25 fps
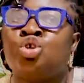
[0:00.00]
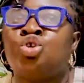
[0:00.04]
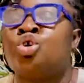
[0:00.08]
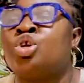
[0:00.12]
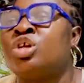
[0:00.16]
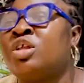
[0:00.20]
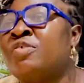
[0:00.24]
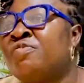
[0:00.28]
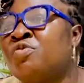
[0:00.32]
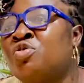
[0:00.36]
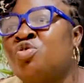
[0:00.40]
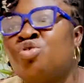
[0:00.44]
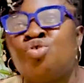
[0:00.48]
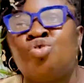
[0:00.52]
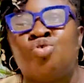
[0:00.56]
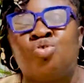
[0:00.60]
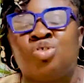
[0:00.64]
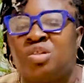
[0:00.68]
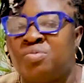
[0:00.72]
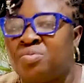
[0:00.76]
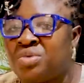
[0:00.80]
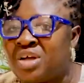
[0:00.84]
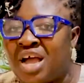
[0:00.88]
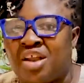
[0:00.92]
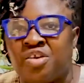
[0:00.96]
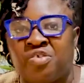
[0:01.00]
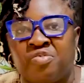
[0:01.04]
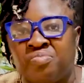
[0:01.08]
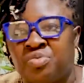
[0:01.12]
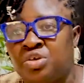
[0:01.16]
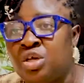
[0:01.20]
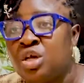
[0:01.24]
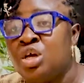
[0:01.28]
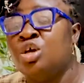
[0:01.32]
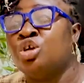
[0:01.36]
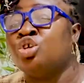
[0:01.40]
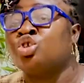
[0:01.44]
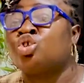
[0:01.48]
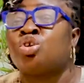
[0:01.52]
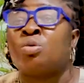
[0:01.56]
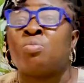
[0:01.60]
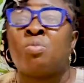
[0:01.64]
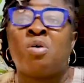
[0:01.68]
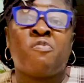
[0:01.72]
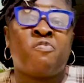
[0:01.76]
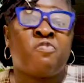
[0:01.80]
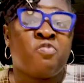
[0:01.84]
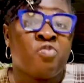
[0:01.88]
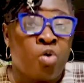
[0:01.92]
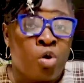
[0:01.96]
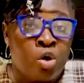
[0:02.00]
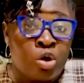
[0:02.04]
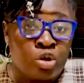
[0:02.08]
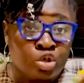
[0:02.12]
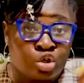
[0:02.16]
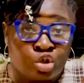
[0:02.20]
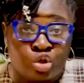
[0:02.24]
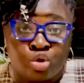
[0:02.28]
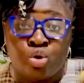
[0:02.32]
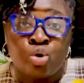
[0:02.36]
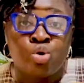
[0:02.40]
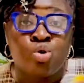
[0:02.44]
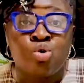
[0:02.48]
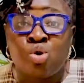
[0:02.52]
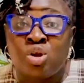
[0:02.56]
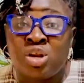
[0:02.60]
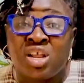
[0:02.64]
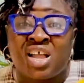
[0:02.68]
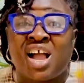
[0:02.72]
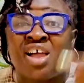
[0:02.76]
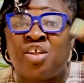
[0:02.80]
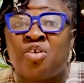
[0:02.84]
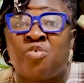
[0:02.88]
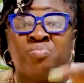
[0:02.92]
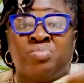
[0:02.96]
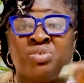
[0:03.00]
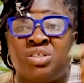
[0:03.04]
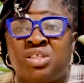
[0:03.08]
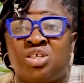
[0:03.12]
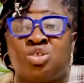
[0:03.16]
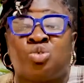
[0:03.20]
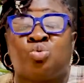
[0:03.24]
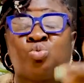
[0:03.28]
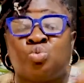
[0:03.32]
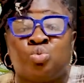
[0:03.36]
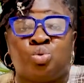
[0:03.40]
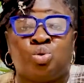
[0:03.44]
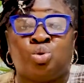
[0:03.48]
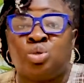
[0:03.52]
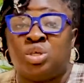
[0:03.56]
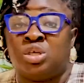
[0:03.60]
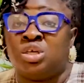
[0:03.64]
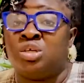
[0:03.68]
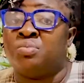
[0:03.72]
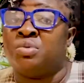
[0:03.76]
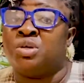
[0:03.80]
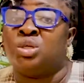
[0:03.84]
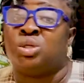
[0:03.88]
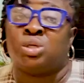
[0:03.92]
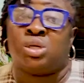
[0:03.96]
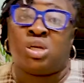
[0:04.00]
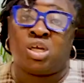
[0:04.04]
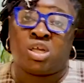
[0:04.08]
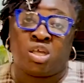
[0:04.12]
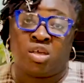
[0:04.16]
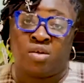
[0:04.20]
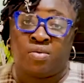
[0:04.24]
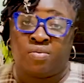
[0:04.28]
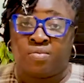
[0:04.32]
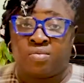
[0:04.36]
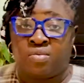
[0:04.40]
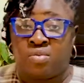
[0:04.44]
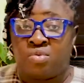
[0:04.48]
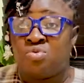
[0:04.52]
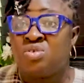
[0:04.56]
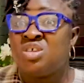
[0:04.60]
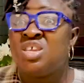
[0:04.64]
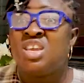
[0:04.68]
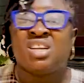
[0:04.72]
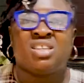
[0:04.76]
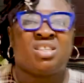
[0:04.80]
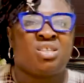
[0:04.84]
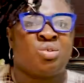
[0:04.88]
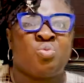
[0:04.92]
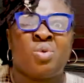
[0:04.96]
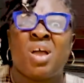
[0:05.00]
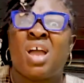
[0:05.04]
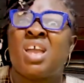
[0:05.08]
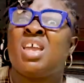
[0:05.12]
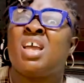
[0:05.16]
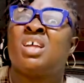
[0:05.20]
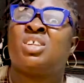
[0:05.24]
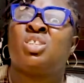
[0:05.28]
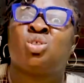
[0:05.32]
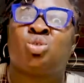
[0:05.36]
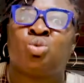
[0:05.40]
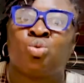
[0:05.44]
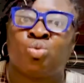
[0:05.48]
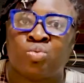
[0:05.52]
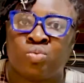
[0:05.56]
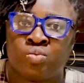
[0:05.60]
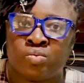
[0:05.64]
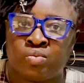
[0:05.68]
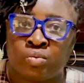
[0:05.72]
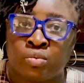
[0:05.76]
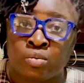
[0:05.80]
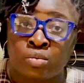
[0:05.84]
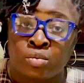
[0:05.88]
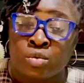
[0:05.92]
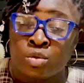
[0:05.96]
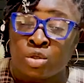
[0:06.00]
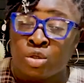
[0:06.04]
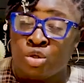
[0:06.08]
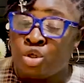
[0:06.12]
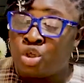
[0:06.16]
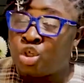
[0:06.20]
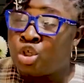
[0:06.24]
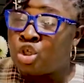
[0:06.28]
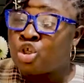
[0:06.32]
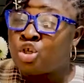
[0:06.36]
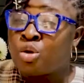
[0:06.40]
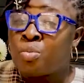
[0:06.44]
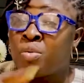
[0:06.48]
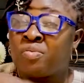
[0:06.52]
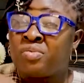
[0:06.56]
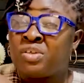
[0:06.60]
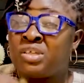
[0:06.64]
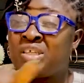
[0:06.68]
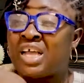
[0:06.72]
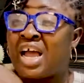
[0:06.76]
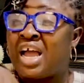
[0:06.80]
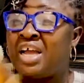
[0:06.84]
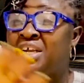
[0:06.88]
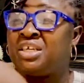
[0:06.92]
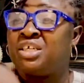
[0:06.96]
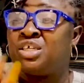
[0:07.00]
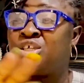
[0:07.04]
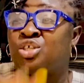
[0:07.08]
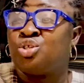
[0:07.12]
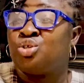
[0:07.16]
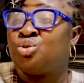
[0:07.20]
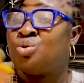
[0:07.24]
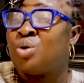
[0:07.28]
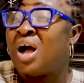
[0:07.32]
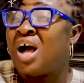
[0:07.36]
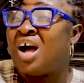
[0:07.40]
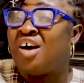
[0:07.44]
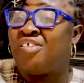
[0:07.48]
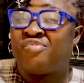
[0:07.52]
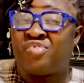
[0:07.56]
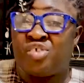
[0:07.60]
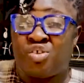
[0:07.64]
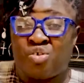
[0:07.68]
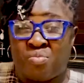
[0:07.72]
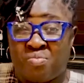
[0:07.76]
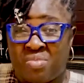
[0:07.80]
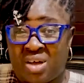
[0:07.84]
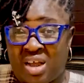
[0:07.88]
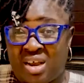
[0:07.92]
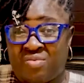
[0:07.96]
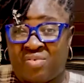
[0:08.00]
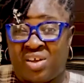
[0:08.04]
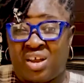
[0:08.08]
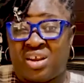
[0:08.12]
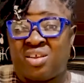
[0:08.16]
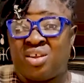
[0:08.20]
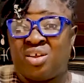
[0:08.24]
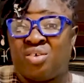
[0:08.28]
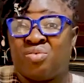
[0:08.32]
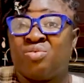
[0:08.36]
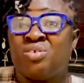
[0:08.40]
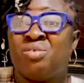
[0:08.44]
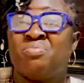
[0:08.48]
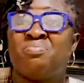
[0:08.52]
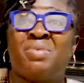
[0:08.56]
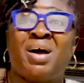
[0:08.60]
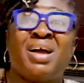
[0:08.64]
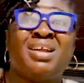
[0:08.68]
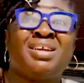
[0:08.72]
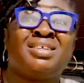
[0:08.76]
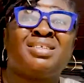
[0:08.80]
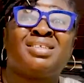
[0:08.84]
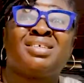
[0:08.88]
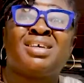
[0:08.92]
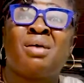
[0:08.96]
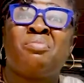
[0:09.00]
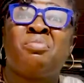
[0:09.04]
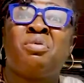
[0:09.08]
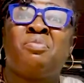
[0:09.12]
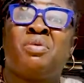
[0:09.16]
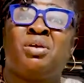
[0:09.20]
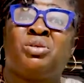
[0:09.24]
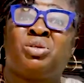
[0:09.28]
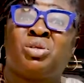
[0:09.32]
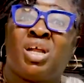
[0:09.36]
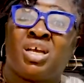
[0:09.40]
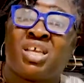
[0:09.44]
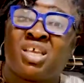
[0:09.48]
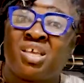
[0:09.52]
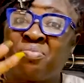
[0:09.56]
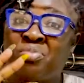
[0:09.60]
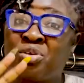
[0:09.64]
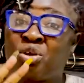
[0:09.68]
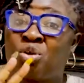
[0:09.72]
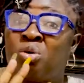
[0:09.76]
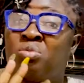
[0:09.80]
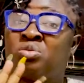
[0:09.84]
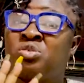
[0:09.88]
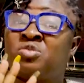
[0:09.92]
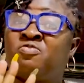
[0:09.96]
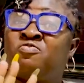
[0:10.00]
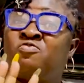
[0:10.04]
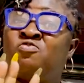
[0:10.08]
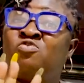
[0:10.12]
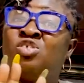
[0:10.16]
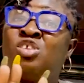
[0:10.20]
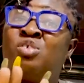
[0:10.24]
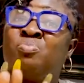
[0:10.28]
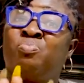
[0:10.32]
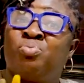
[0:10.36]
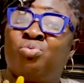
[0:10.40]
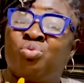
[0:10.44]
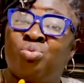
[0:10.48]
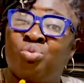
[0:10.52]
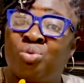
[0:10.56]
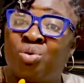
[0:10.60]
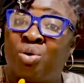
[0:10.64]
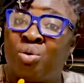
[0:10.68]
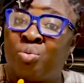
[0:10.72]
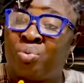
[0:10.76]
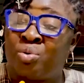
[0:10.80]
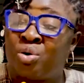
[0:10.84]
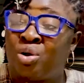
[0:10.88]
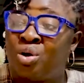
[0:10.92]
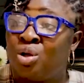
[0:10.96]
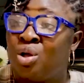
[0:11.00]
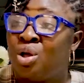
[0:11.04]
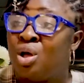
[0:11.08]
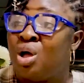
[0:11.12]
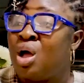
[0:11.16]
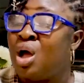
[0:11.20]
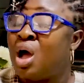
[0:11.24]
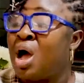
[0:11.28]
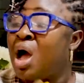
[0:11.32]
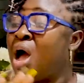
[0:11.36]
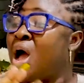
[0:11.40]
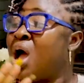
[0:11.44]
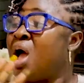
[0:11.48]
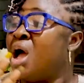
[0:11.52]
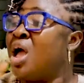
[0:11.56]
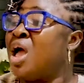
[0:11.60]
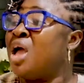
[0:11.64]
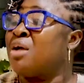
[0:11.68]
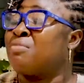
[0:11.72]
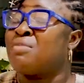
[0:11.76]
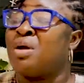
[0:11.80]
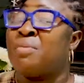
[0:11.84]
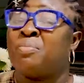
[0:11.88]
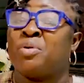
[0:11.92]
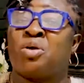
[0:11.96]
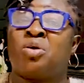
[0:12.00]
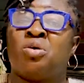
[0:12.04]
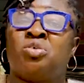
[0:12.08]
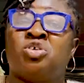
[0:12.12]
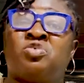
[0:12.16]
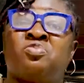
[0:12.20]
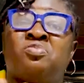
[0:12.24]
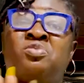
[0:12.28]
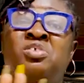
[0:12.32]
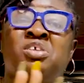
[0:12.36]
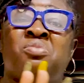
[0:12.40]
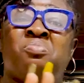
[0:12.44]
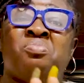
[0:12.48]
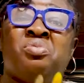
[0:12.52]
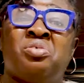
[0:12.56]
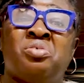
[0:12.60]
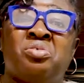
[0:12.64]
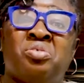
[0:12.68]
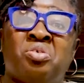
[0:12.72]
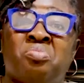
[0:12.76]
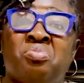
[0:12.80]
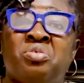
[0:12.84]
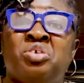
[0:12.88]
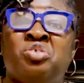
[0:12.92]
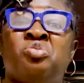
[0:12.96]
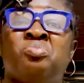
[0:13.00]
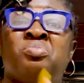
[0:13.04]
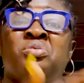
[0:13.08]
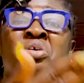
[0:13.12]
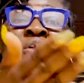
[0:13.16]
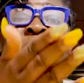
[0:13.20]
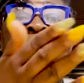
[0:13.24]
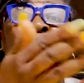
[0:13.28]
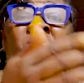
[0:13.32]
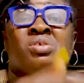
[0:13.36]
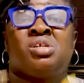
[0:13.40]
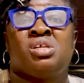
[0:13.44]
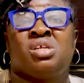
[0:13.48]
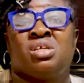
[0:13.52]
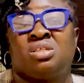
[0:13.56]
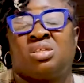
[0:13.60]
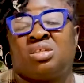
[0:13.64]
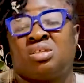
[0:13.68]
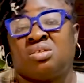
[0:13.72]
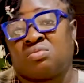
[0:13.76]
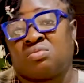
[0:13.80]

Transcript: even know the kind of business. Some of yours don't know the kind of business we will do in Ibeju, Lekki. Yet, we are yet to. You see some of these ideas you have in your mind right now. By the time Ibeju, Lekki becomes fully blown up, Ekpa becomes fully blown up, it will be obsolete.